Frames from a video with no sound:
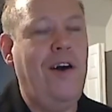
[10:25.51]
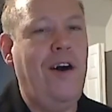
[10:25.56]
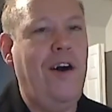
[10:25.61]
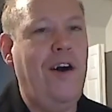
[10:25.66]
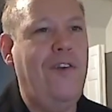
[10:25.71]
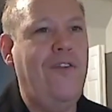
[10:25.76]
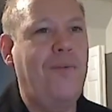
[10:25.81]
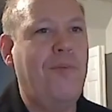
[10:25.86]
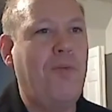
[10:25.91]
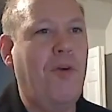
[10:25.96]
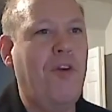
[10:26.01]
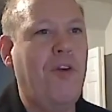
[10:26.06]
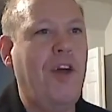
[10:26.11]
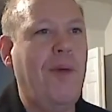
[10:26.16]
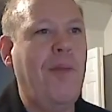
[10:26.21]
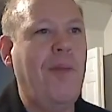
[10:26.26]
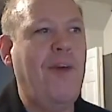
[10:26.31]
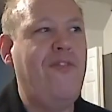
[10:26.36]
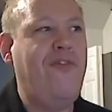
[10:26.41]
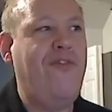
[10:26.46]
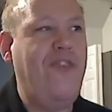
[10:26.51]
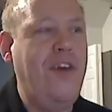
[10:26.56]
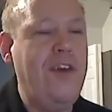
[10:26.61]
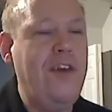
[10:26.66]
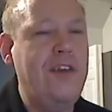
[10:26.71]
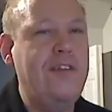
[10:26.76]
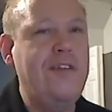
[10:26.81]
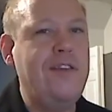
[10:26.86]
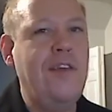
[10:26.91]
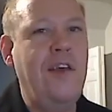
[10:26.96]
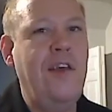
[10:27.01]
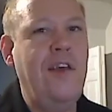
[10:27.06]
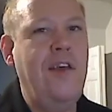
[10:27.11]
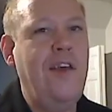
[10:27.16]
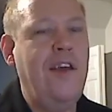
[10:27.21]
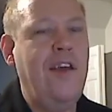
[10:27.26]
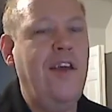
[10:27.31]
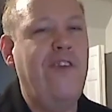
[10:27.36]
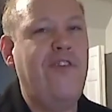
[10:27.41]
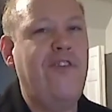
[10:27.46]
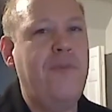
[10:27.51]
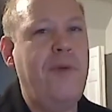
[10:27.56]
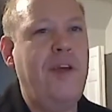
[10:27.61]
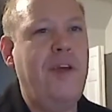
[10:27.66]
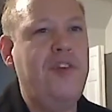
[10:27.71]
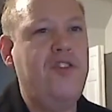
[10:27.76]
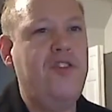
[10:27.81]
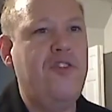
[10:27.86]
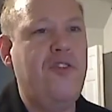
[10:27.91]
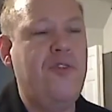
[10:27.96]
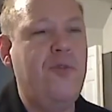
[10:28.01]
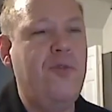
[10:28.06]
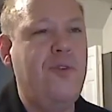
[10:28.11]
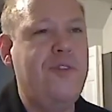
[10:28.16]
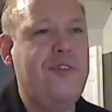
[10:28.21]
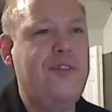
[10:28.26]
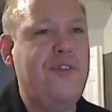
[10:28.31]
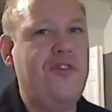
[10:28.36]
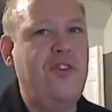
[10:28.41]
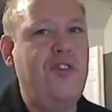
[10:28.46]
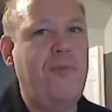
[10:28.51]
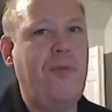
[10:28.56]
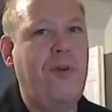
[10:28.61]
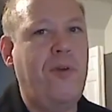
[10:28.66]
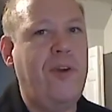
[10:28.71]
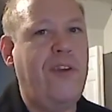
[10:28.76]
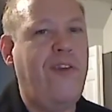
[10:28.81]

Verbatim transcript: of a program that feeds information through a serial port.